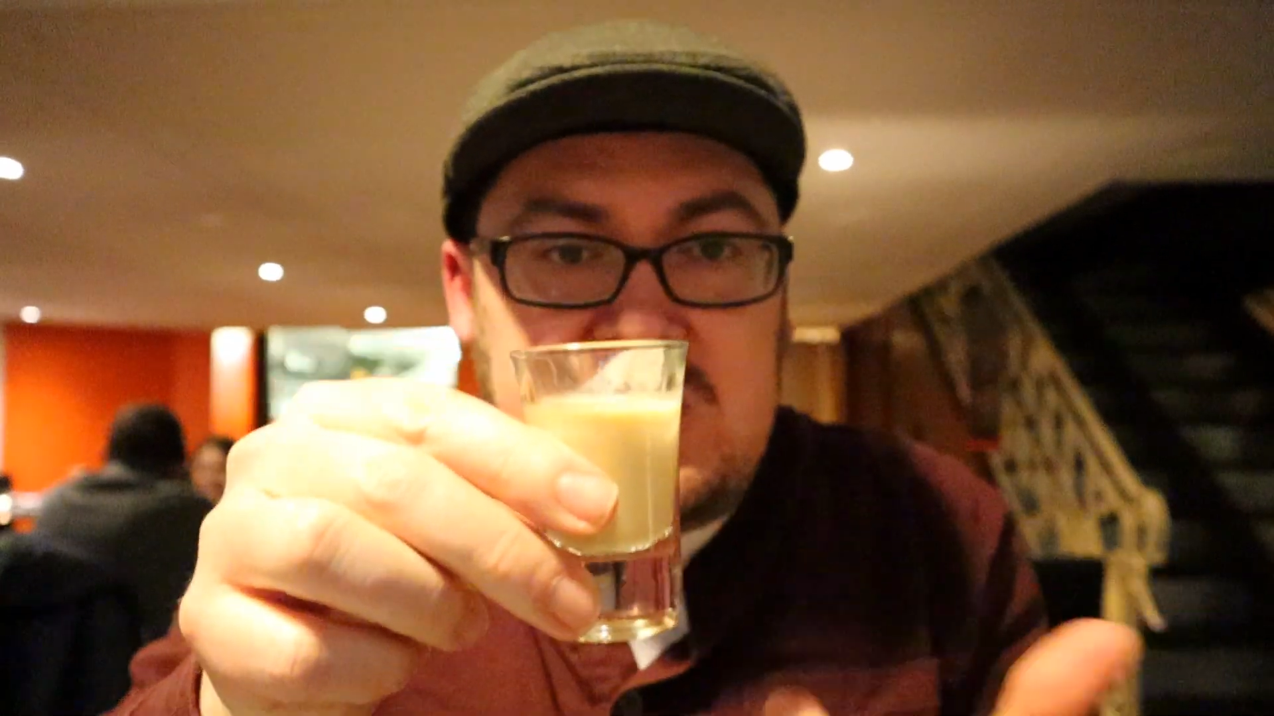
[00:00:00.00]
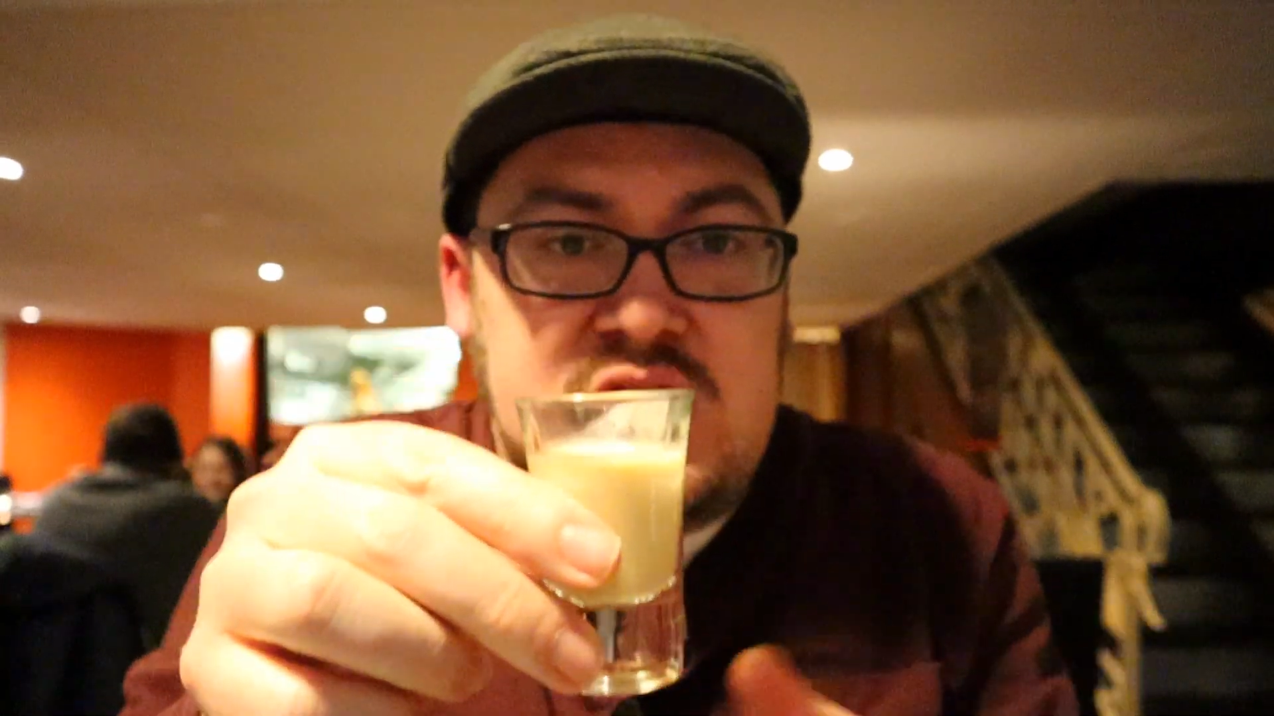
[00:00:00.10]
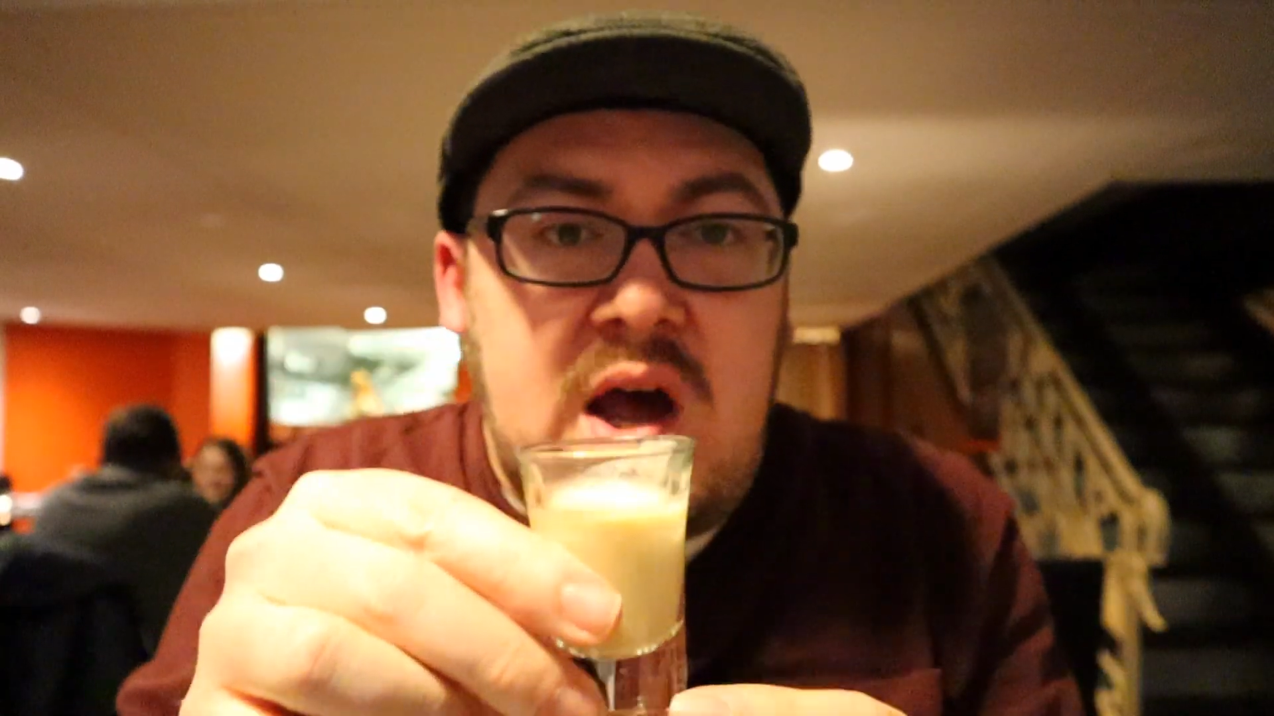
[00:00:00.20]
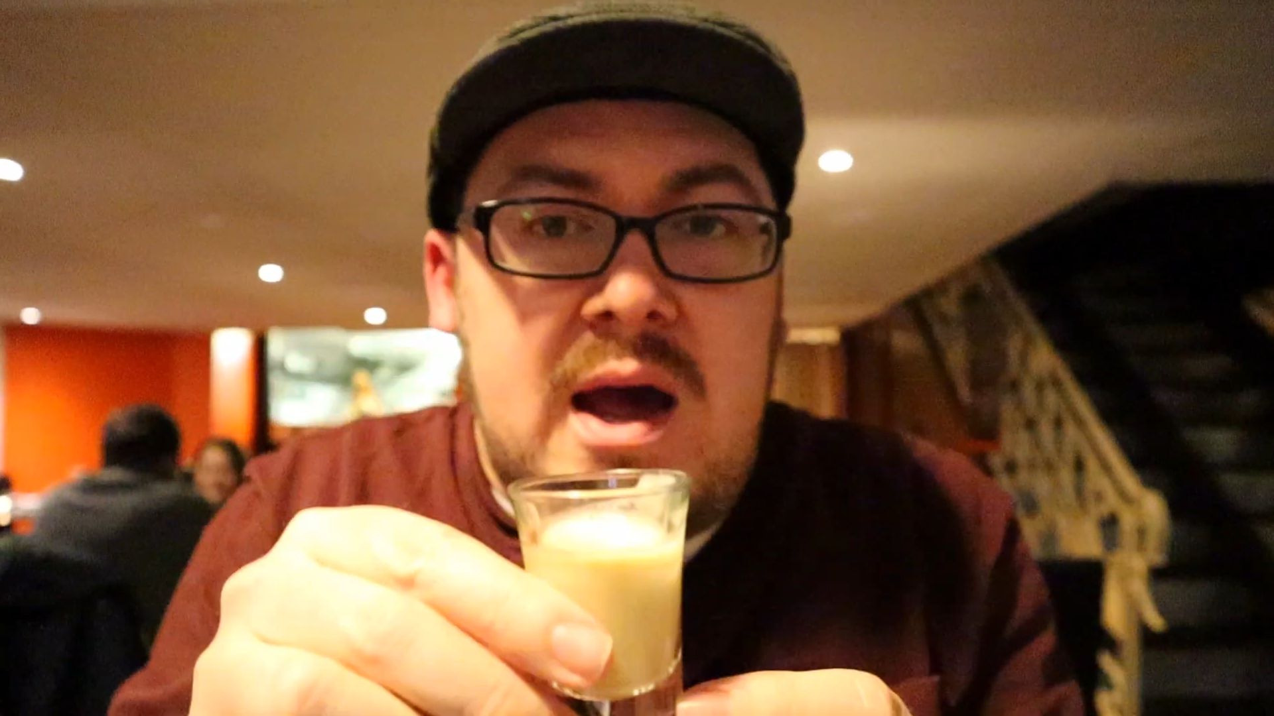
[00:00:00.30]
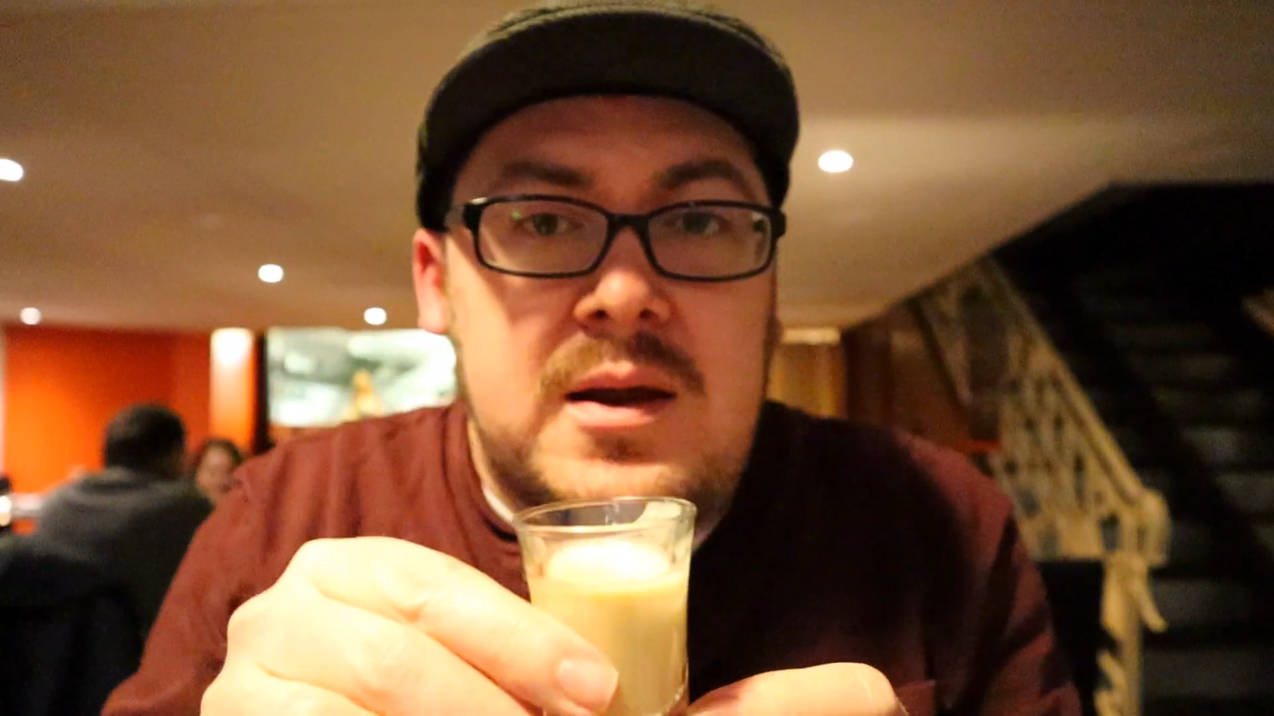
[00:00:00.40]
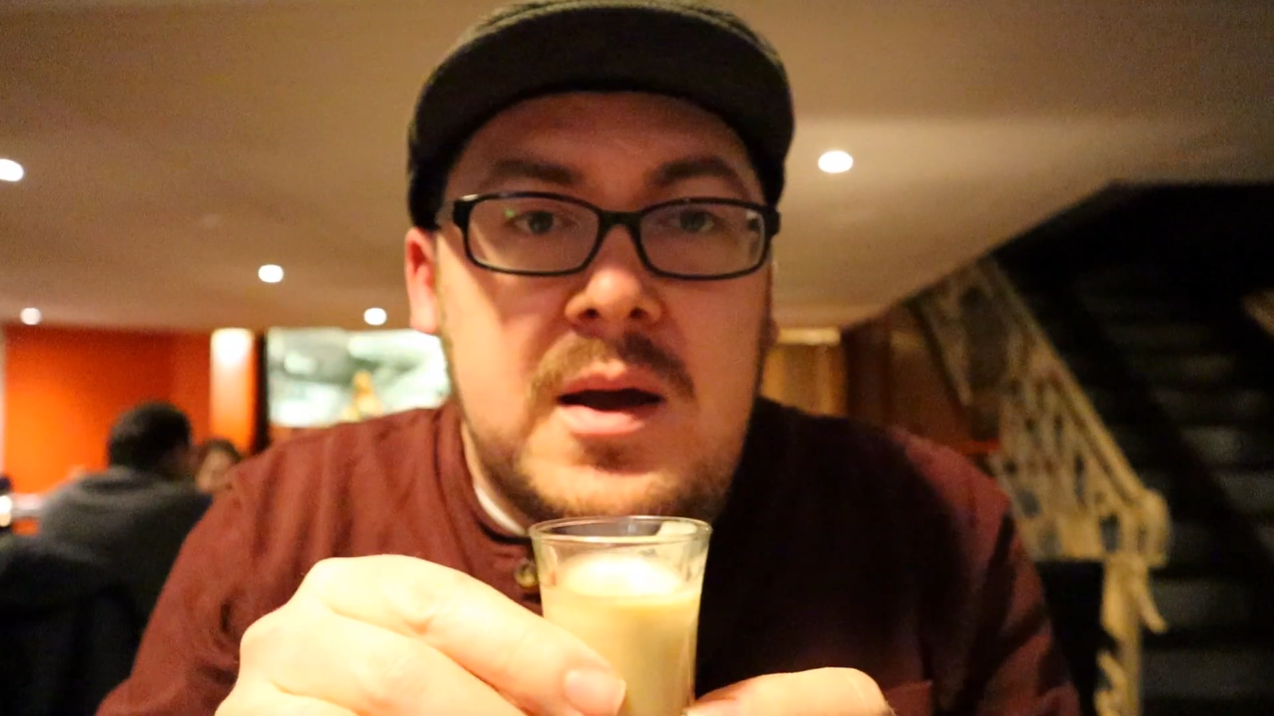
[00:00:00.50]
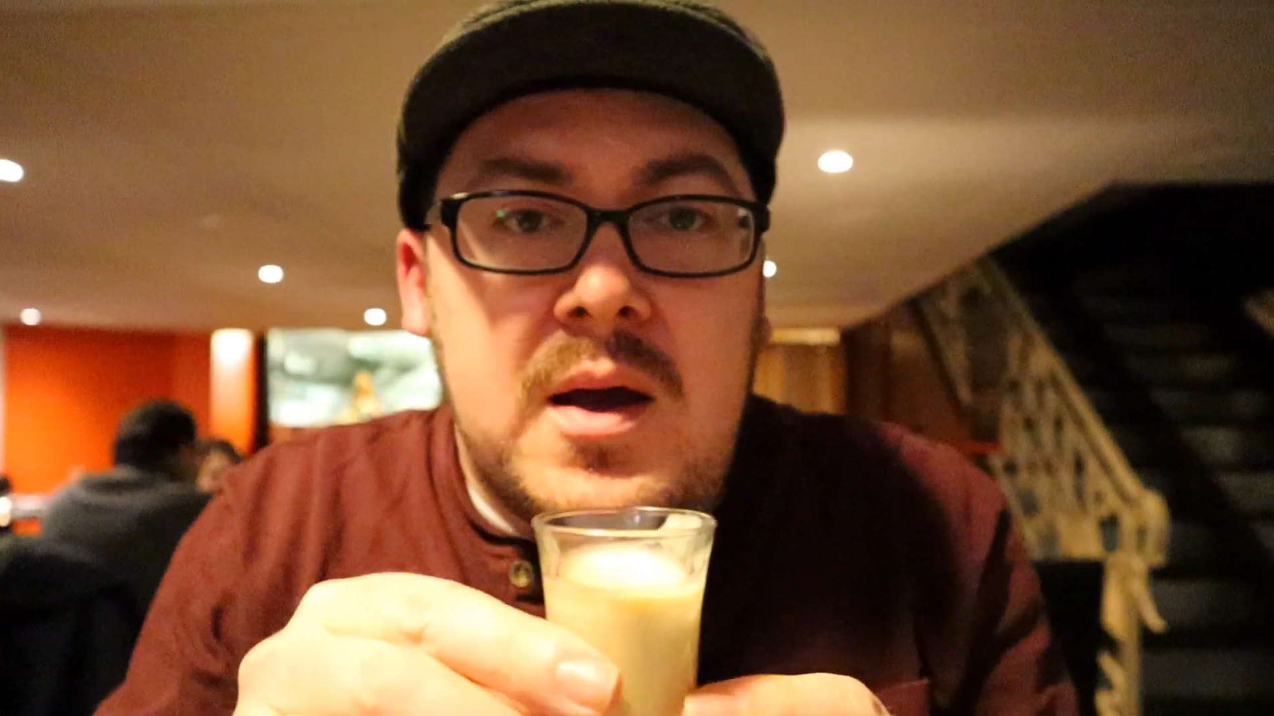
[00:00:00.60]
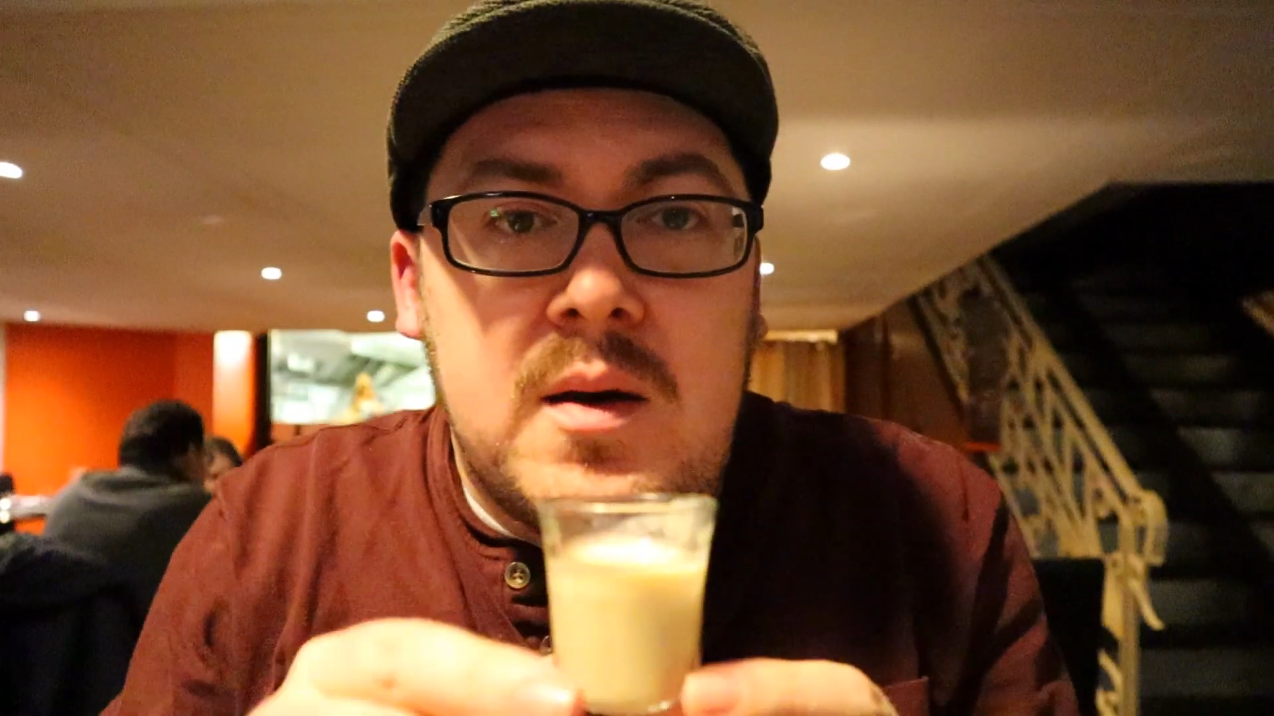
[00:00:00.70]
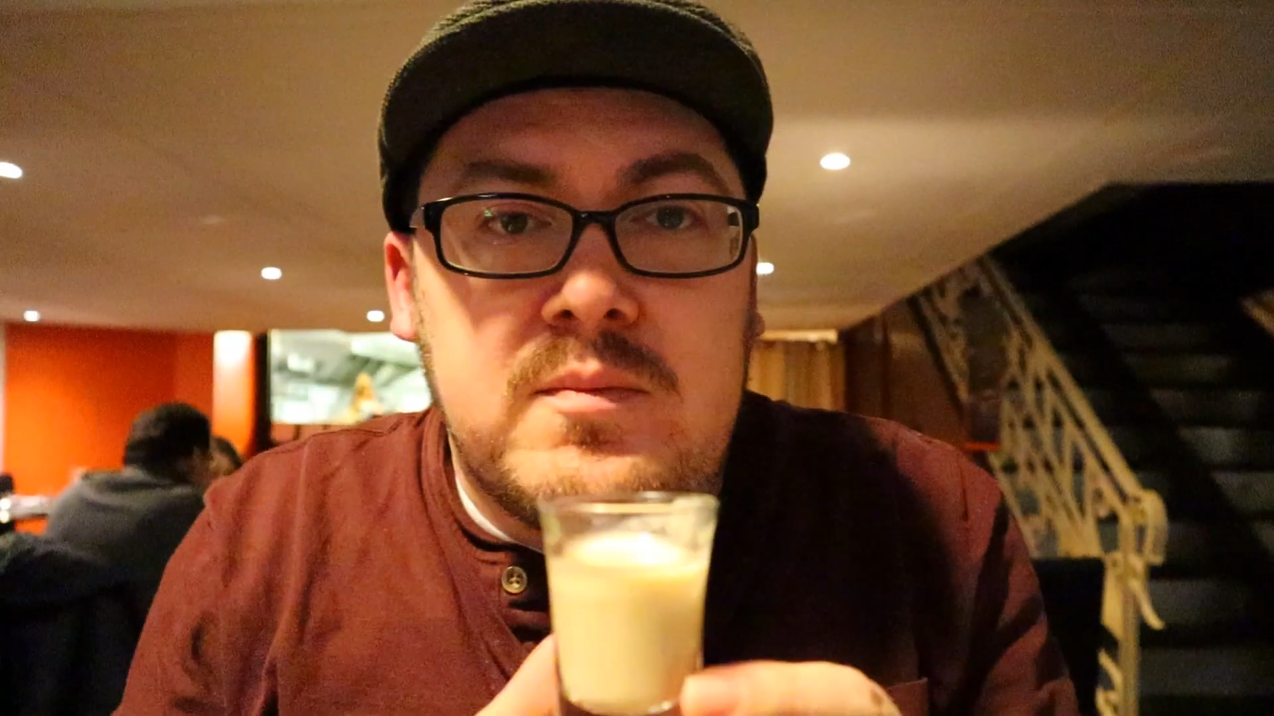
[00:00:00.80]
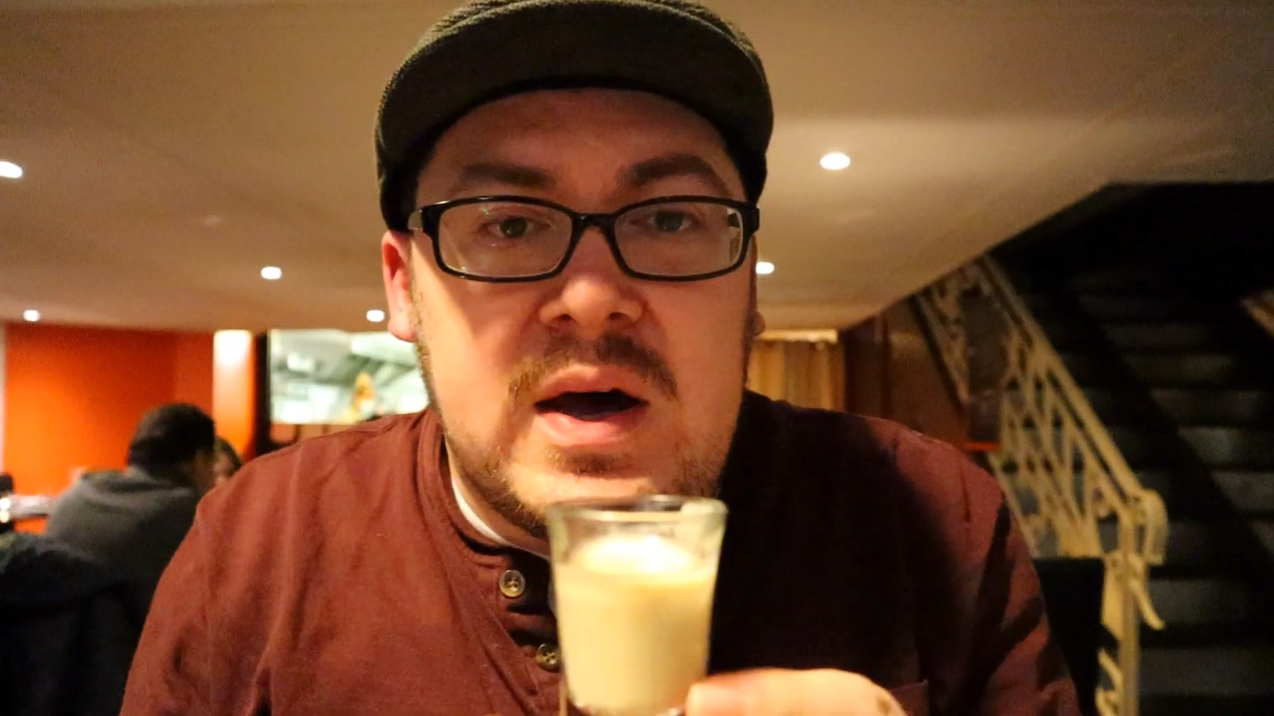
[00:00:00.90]
shot,
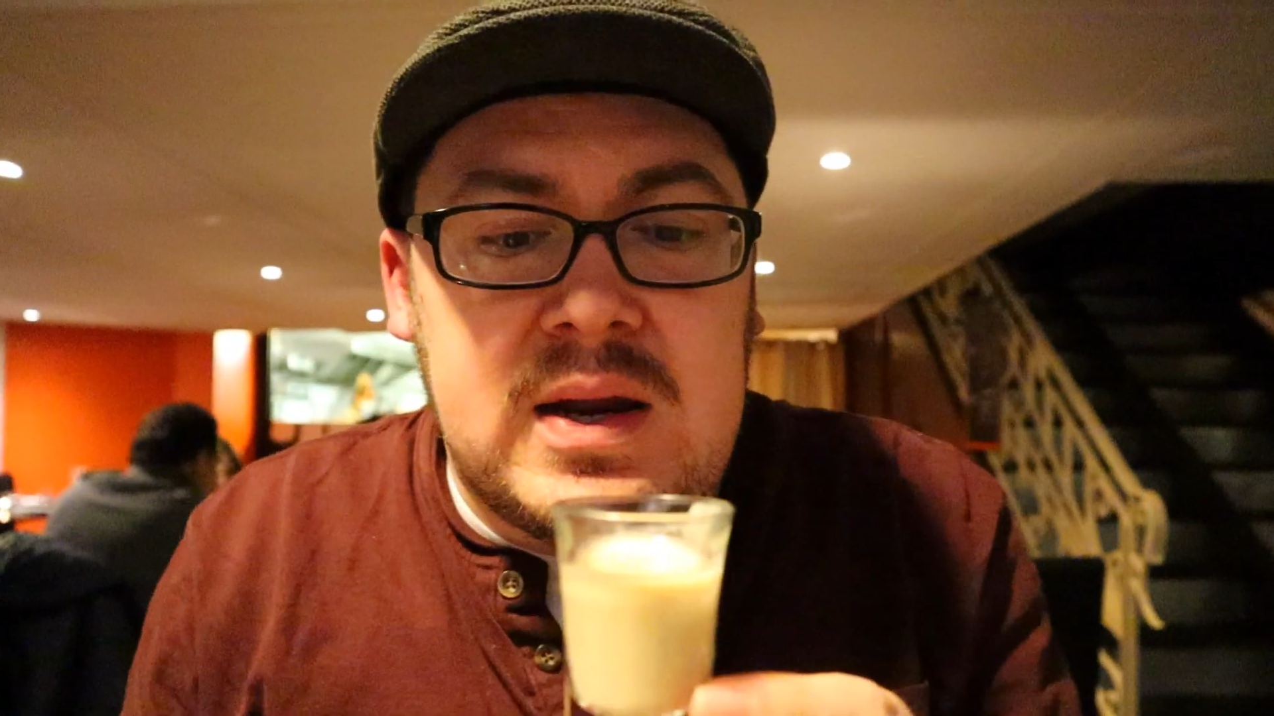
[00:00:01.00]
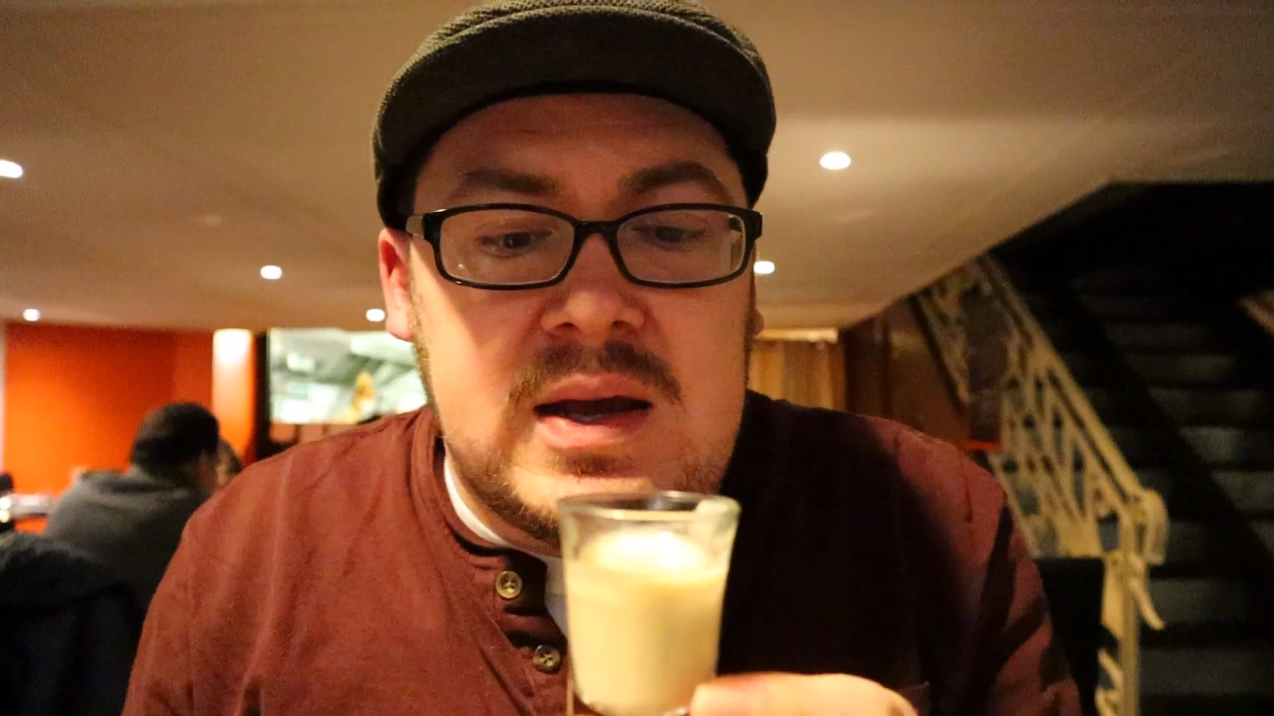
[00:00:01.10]
but